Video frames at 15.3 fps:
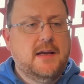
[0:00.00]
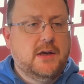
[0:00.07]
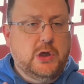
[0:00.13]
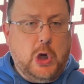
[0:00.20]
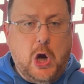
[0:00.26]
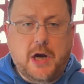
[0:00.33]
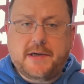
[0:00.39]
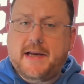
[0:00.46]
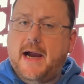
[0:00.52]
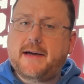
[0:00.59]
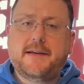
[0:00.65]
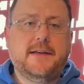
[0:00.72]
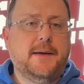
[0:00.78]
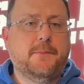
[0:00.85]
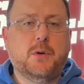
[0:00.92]

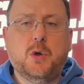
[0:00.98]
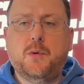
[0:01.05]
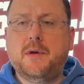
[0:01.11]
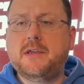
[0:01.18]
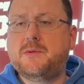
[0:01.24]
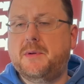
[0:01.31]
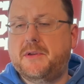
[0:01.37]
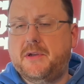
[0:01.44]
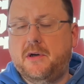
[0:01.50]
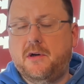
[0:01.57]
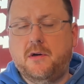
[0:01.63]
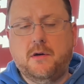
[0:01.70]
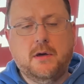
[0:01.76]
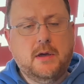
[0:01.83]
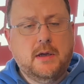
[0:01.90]
contacting the Bruins with
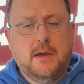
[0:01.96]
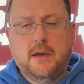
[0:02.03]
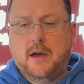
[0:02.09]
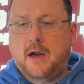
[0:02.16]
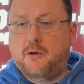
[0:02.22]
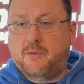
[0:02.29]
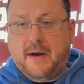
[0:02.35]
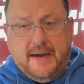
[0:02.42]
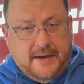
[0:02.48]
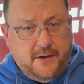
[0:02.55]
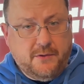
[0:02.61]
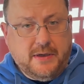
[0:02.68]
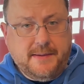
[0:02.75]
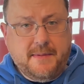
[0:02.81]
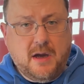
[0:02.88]
their uh, writing
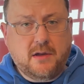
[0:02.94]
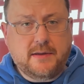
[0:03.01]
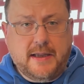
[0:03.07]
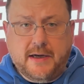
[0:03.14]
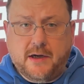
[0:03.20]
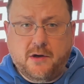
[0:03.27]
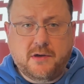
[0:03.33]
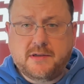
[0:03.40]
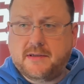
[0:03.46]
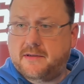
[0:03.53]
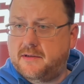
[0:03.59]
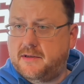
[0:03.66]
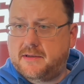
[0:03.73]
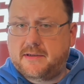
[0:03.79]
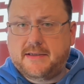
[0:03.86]
their email
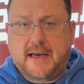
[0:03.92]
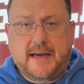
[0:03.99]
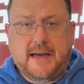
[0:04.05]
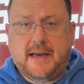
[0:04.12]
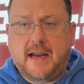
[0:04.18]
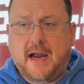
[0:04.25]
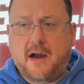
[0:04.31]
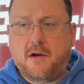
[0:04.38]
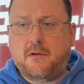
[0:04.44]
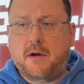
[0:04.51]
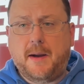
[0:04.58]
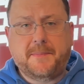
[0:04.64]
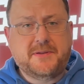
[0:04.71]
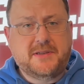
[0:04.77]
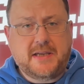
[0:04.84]
letters stating how
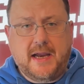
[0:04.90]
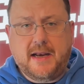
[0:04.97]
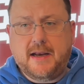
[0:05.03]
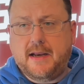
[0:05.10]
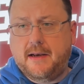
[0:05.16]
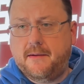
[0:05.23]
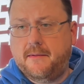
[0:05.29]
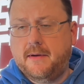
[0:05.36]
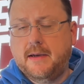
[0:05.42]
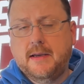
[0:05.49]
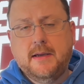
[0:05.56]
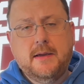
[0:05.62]
upset and